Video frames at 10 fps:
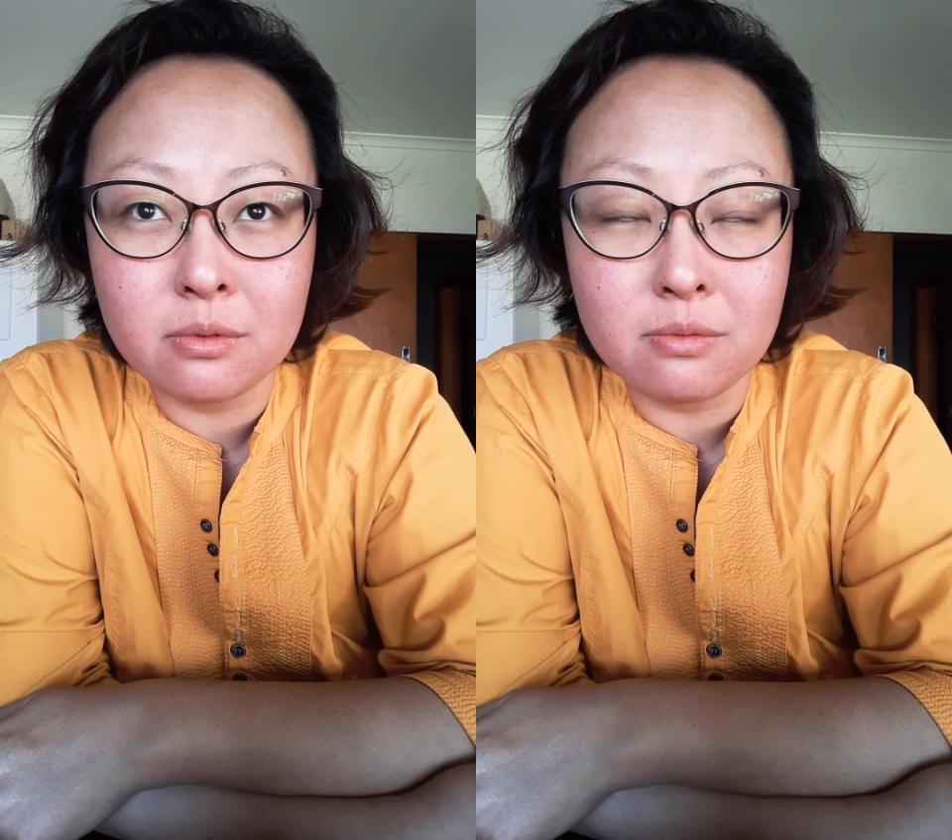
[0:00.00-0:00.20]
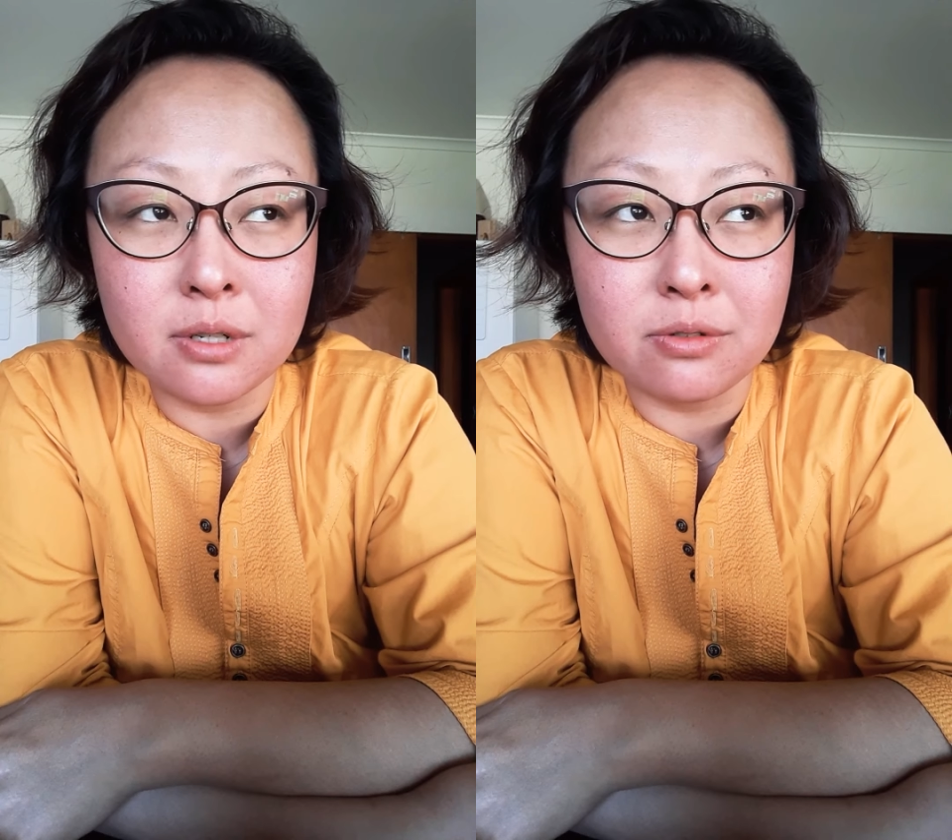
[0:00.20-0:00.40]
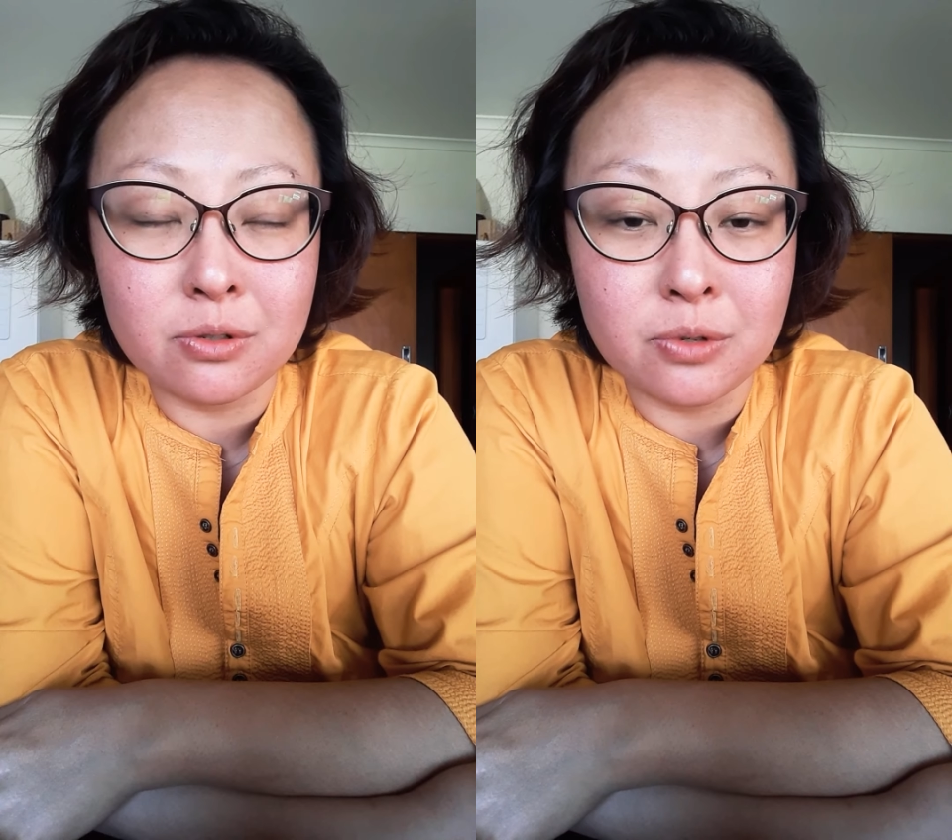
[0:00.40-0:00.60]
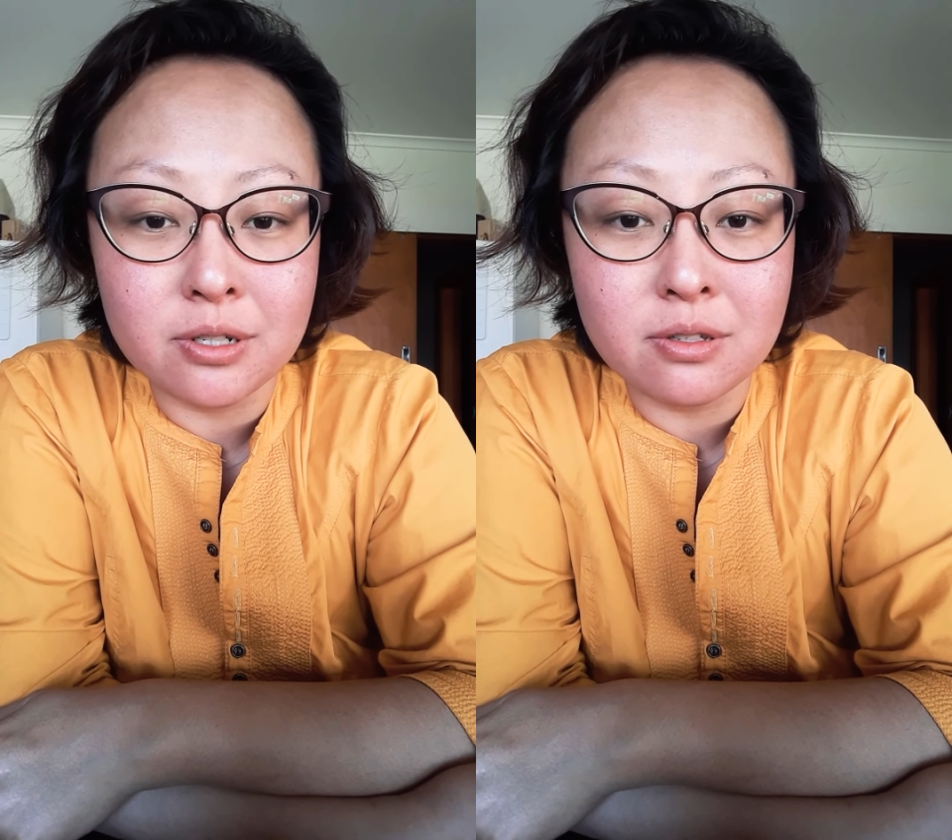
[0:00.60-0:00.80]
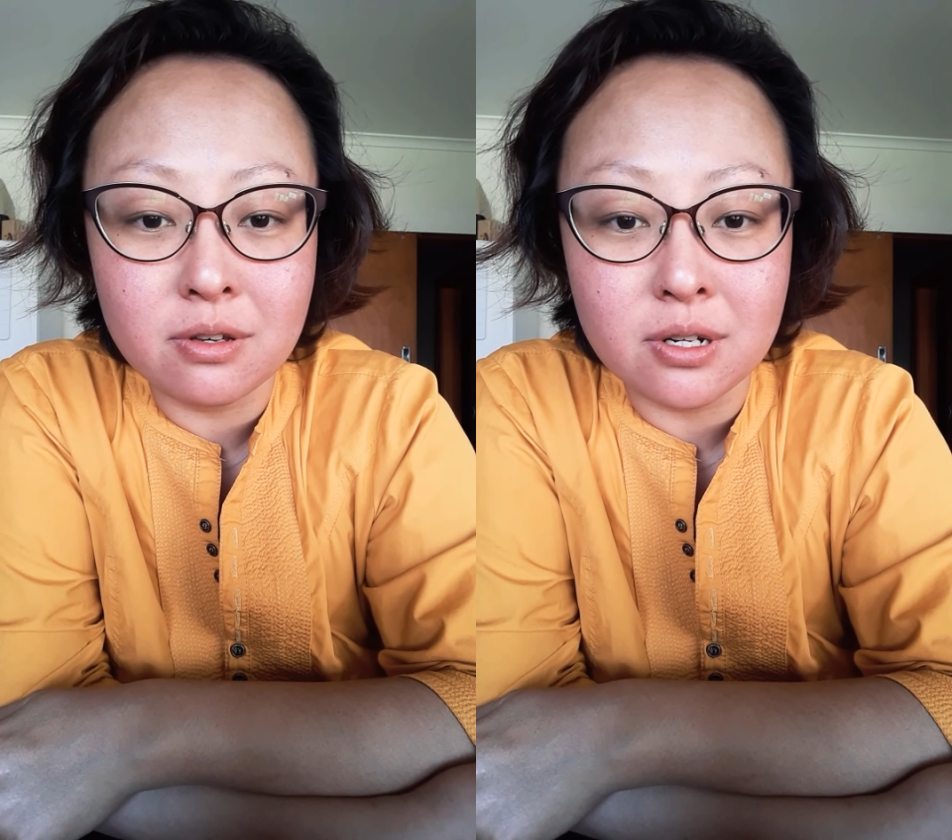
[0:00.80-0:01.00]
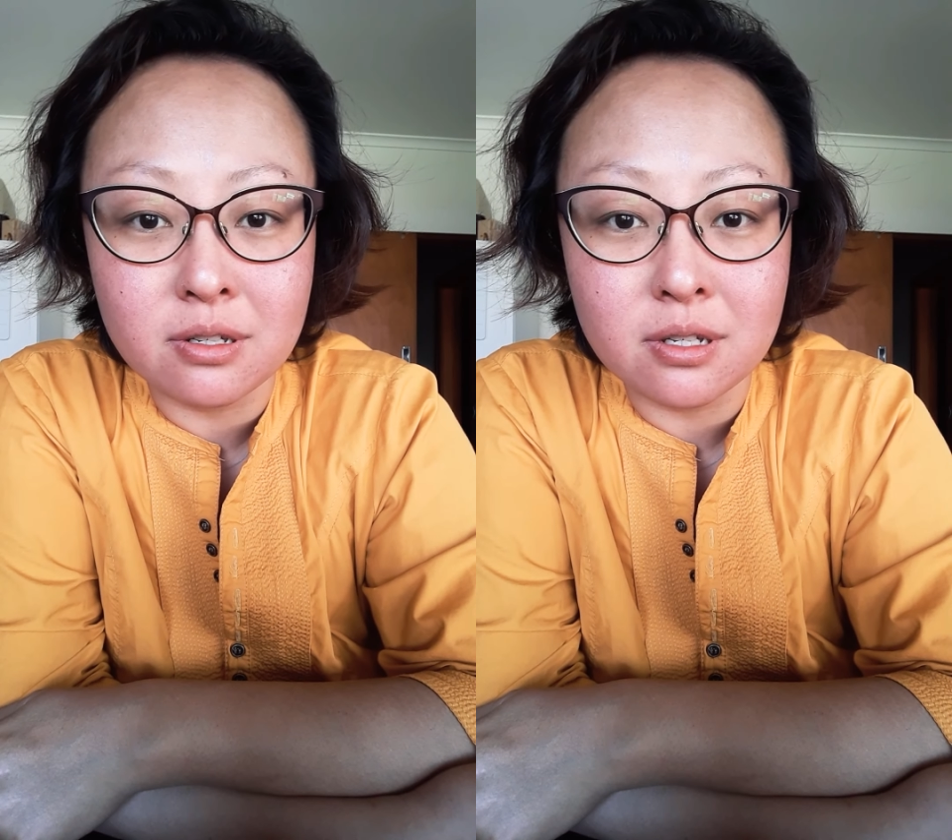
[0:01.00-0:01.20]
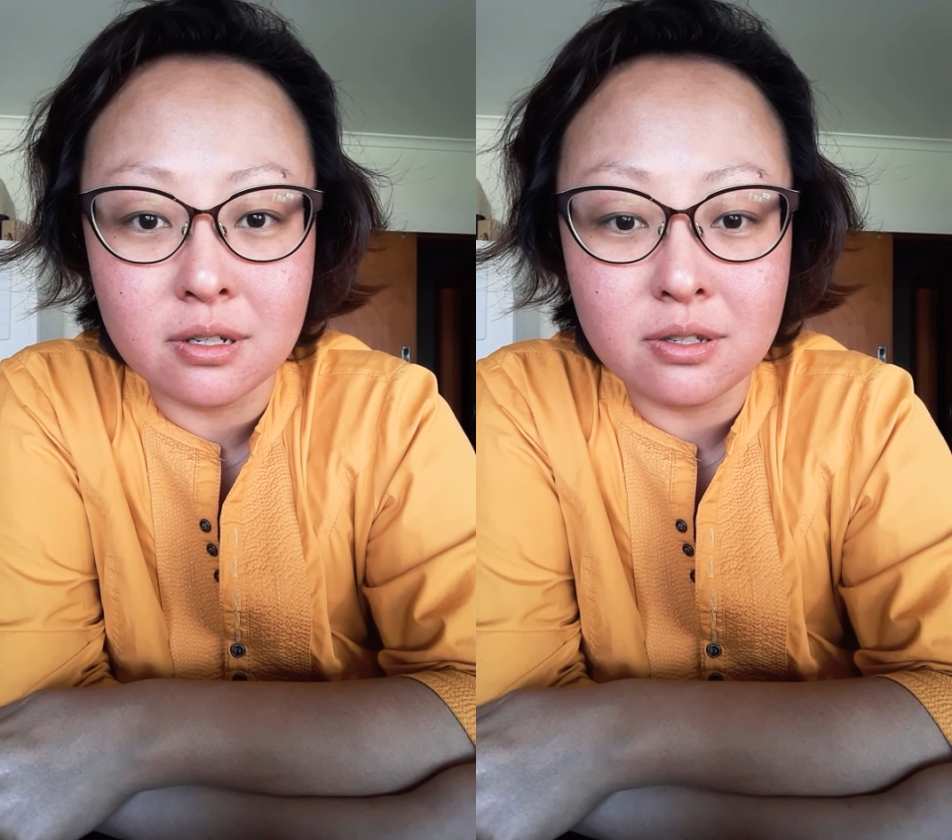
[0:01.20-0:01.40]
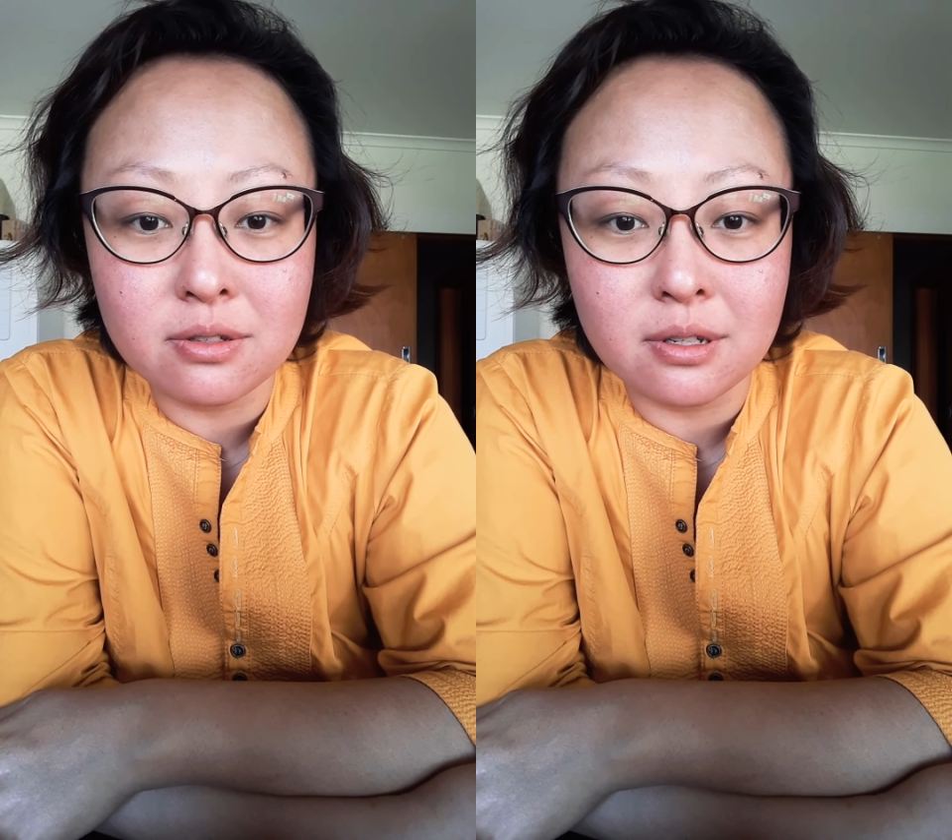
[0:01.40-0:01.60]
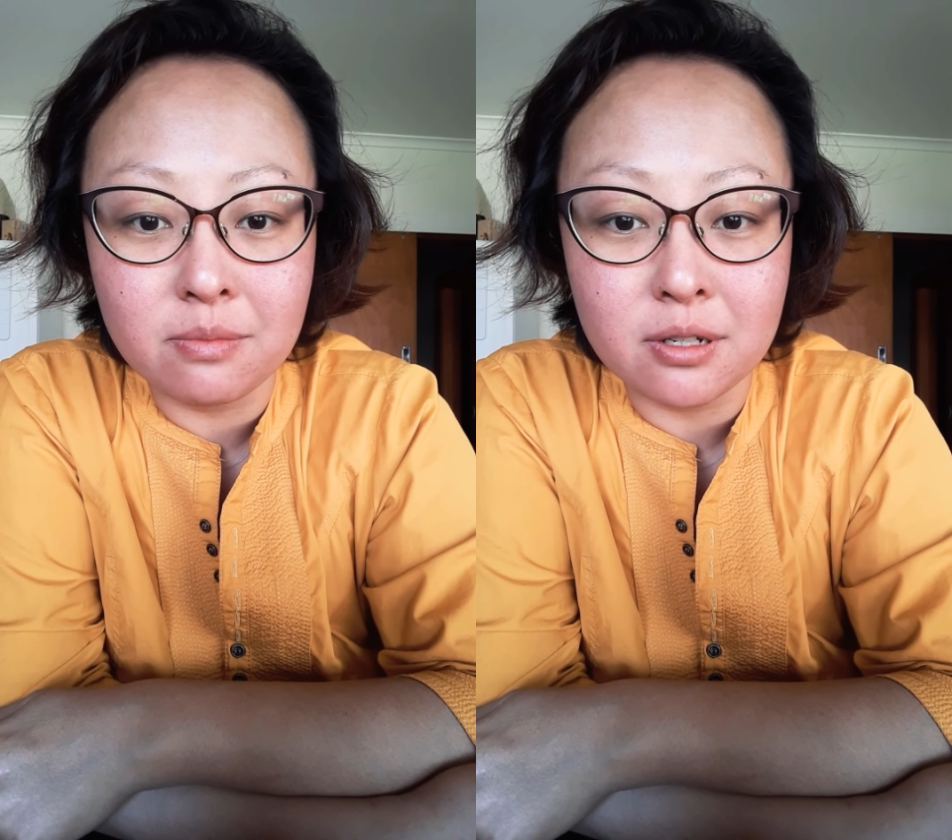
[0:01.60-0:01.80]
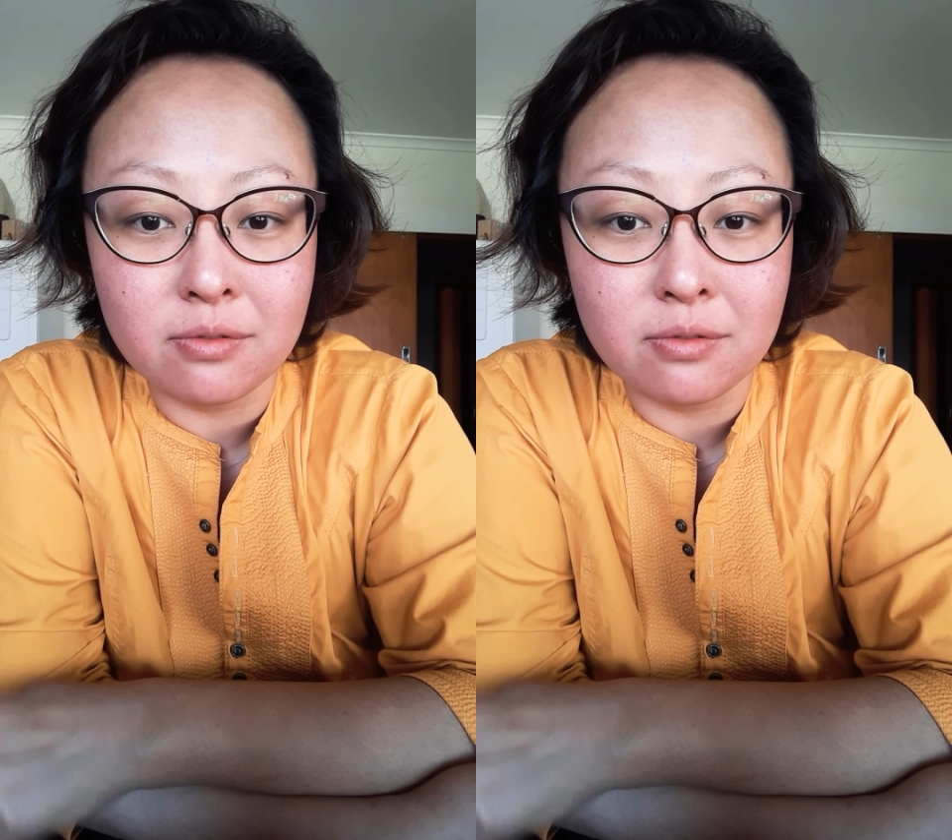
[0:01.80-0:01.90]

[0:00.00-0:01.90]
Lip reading: whatever it was, 36 or something,